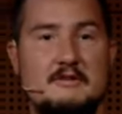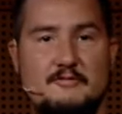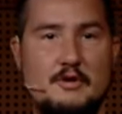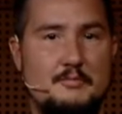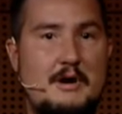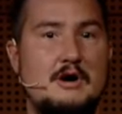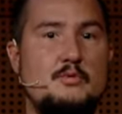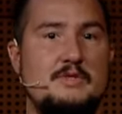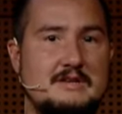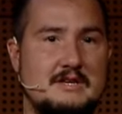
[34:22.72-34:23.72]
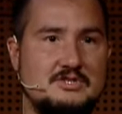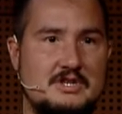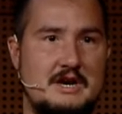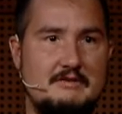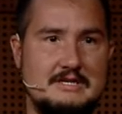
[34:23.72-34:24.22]
fall apart when they touch
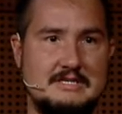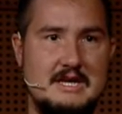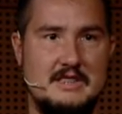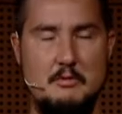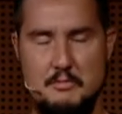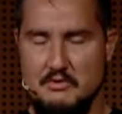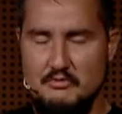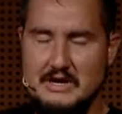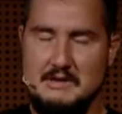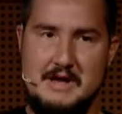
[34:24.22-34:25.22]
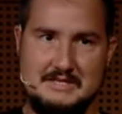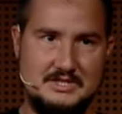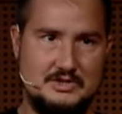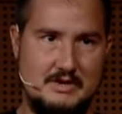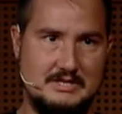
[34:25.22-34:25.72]
generics, that would be a really bad
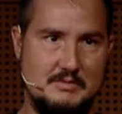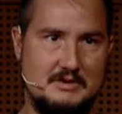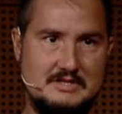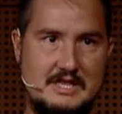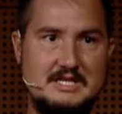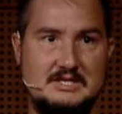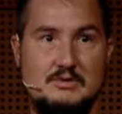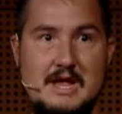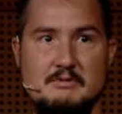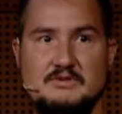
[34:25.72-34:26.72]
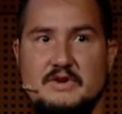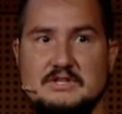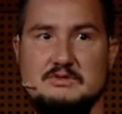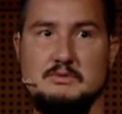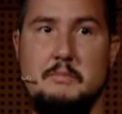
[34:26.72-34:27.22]
situation because then these two language
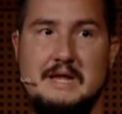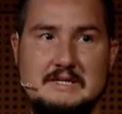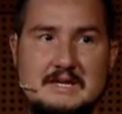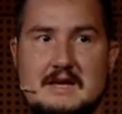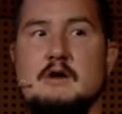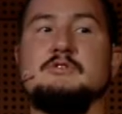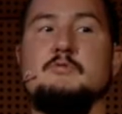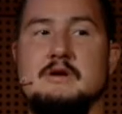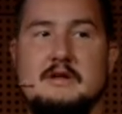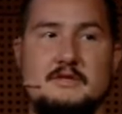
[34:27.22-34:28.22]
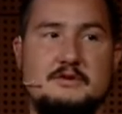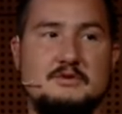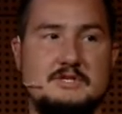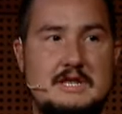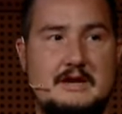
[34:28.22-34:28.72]
features would basically counter one another. You could
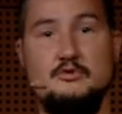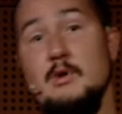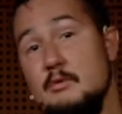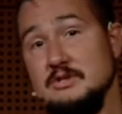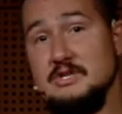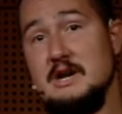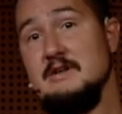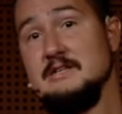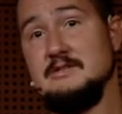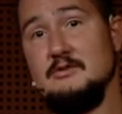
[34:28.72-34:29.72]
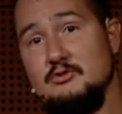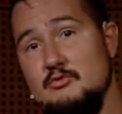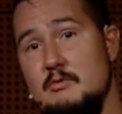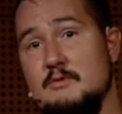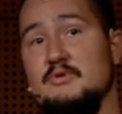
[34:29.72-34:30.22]
just like, do I want generics or do I
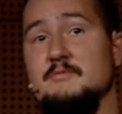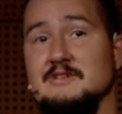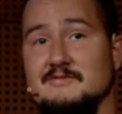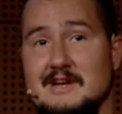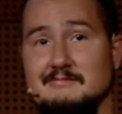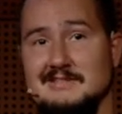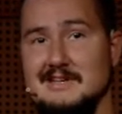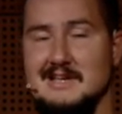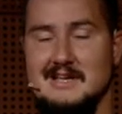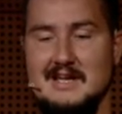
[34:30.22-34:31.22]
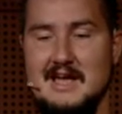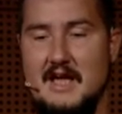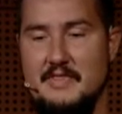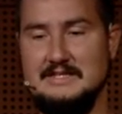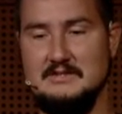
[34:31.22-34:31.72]
want primitive types?
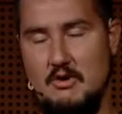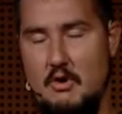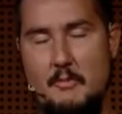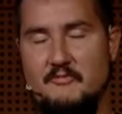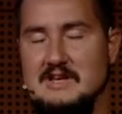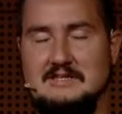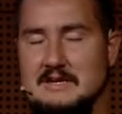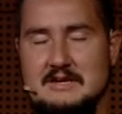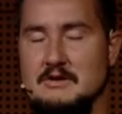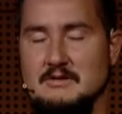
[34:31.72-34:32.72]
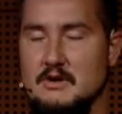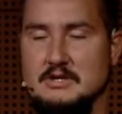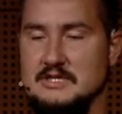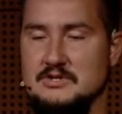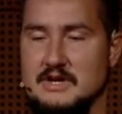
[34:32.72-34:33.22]
And that's obviously not a
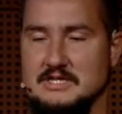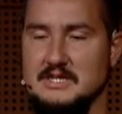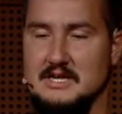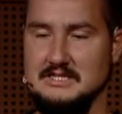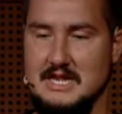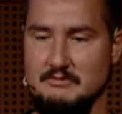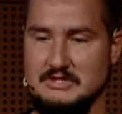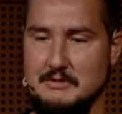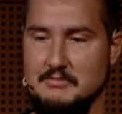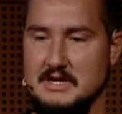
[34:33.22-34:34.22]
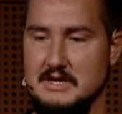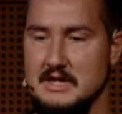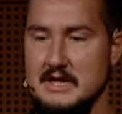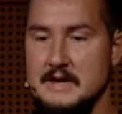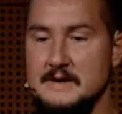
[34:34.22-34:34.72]
situation that this language can be in.
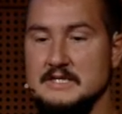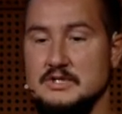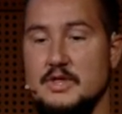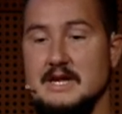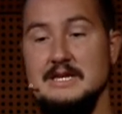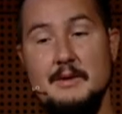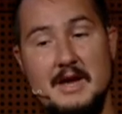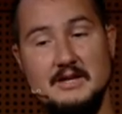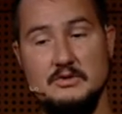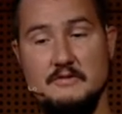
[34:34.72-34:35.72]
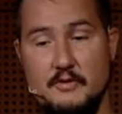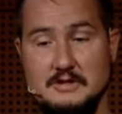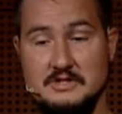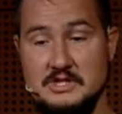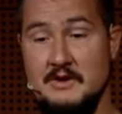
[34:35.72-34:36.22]
So the idea behind
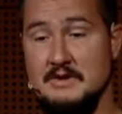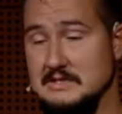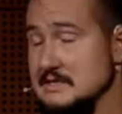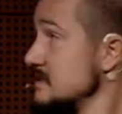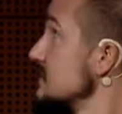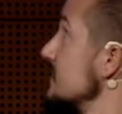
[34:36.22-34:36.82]
universal generics is